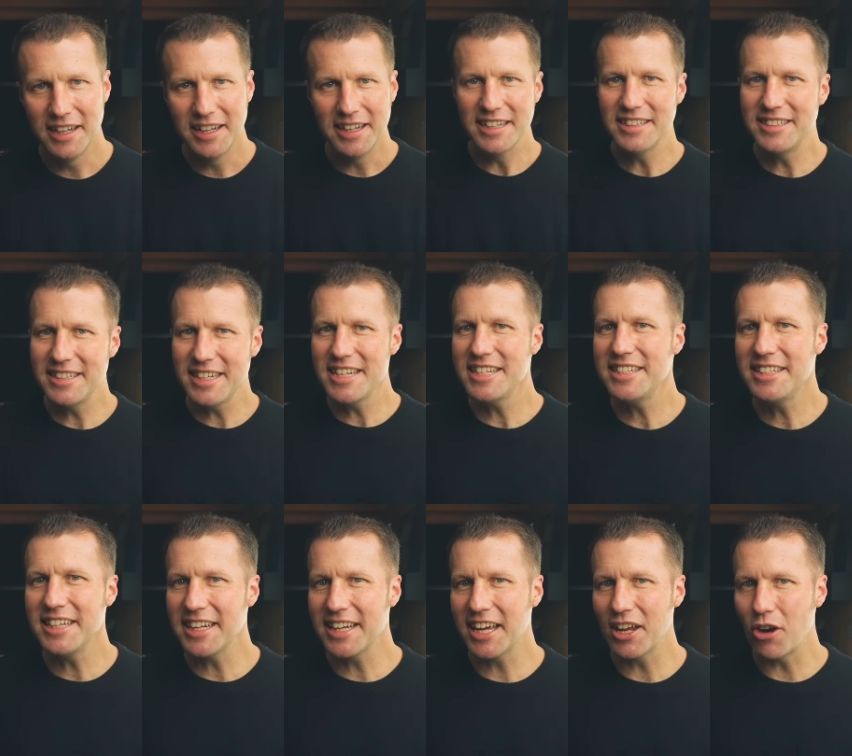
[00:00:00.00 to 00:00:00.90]
It's
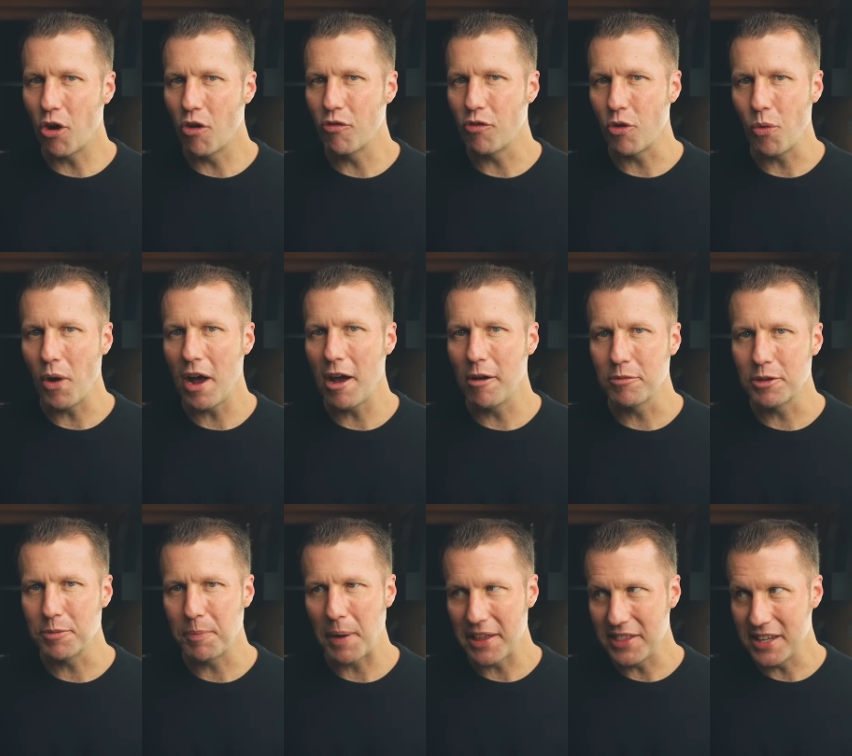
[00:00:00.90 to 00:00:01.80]
easy to get
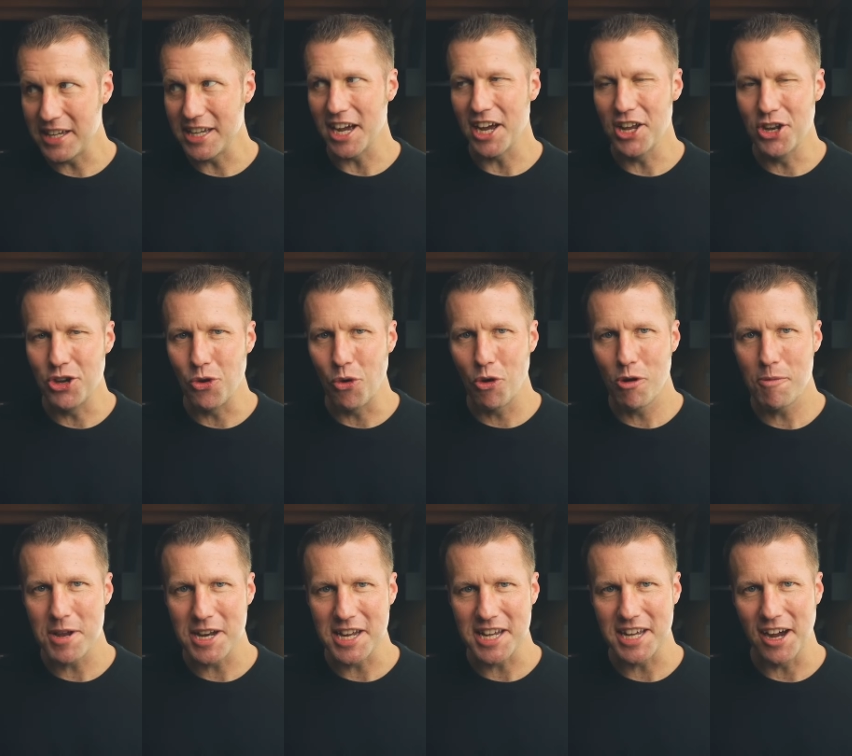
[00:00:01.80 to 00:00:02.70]
overwhelmed by the
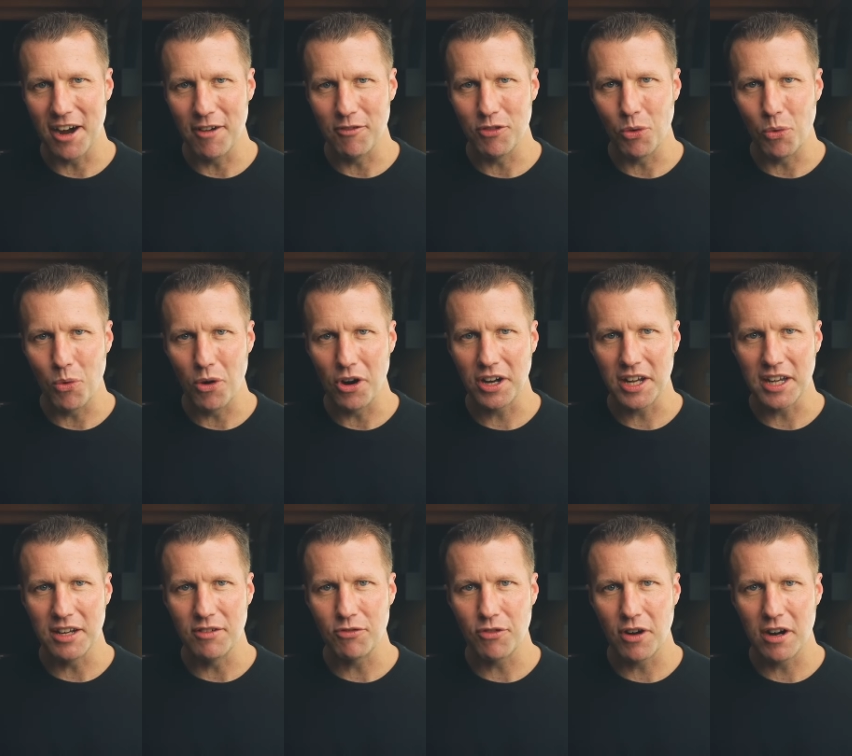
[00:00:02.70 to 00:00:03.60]
enormity of the work
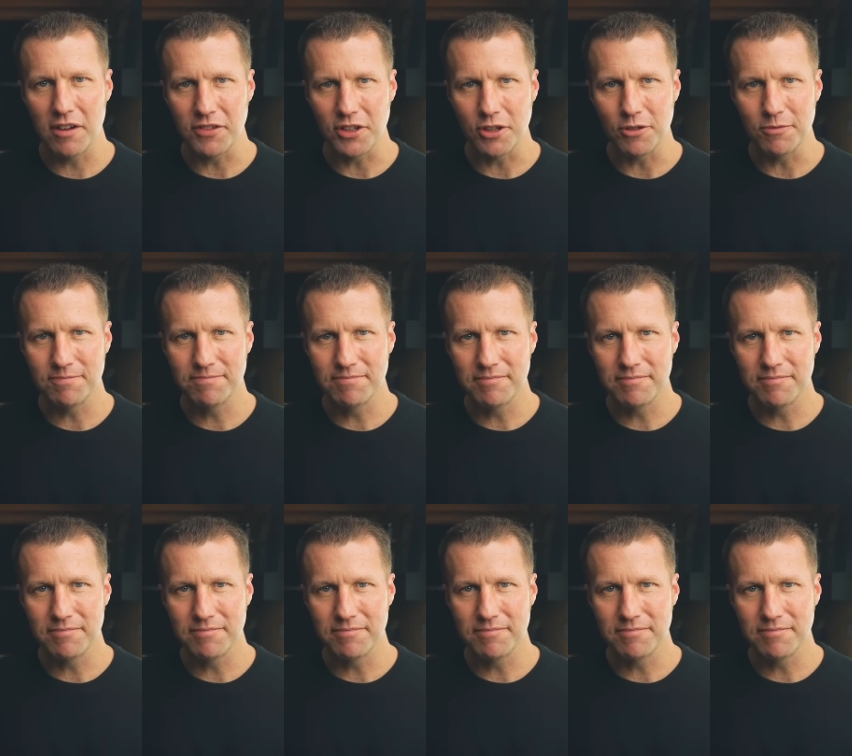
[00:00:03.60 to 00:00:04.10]
in front of you.